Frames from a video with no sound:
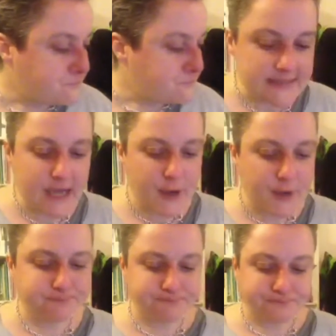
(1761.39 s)
So,
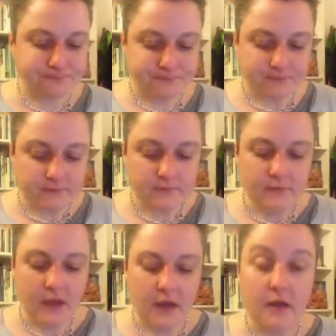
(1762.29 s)

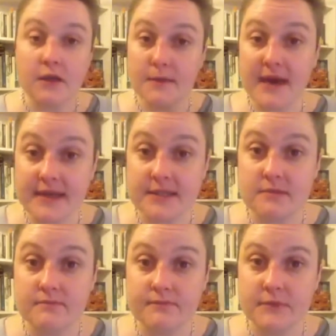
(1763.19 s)
commit
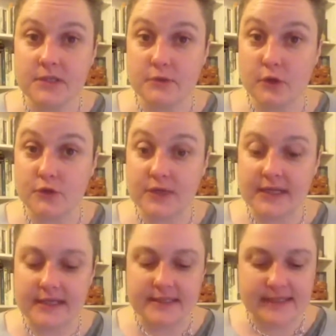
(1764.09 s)
to not
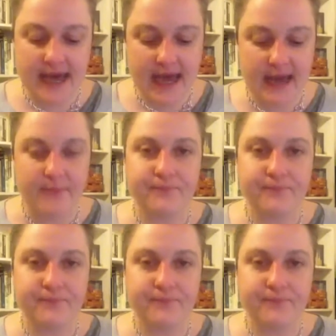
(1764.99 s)
drinking today.